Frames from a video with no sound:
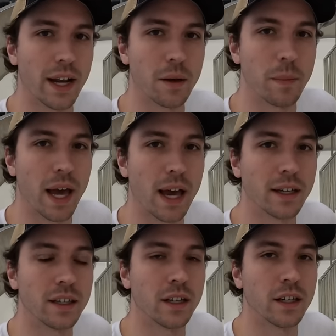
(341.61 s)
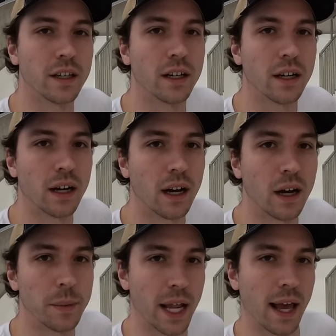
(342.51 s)
I'm back here.
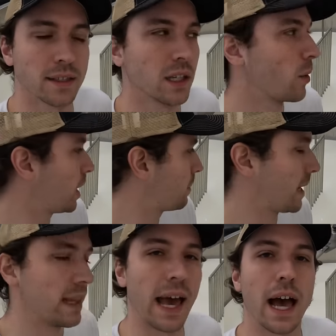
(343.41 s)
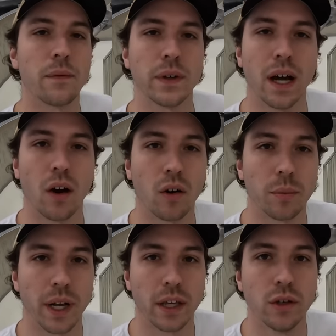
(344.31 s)
It hasn't quite been the half an hour,
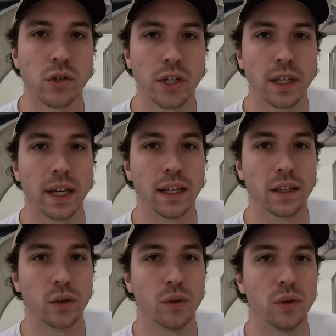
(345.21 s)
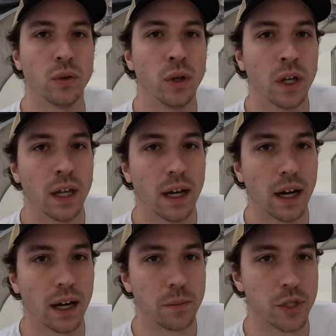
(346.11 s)
but I usually like to
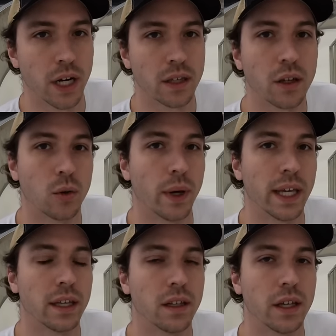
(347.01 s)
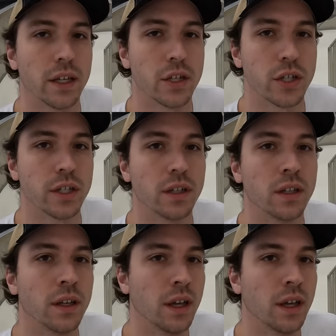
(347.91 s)
check the coagulation